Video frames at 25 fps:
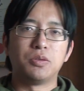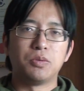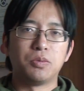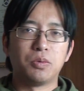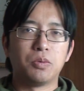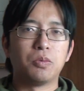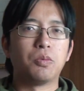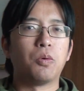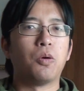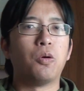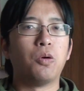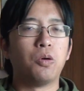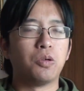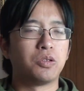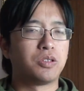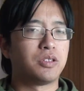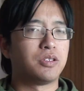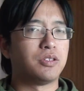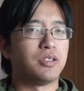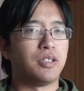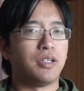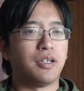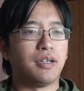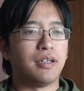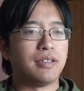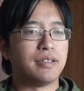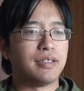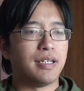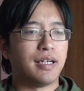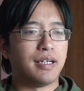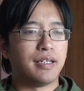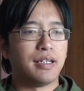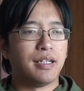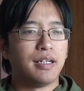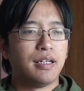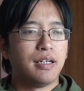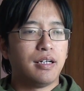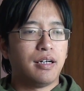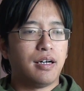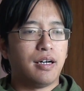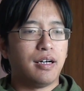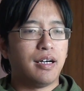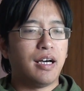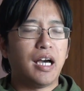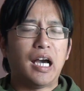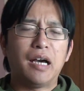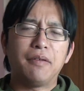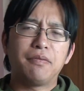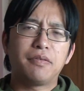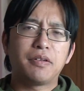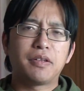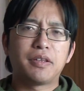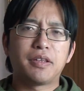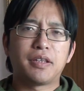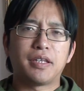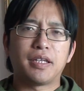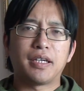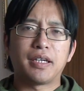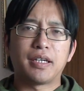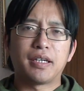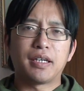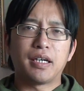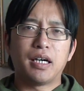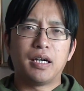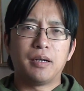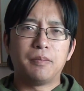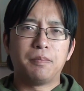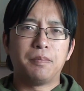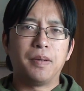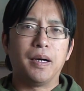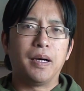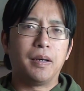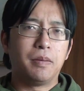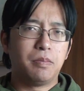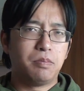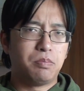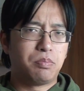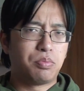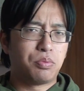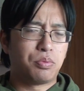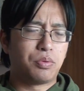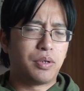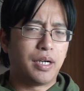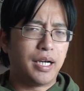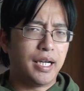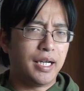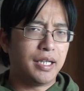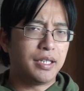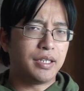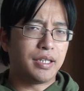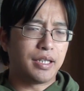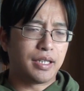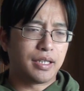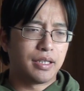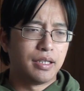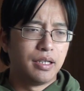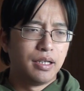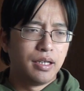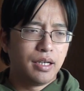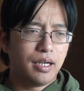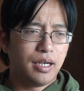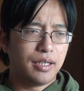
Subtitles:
you will also know that I have a thing about branding.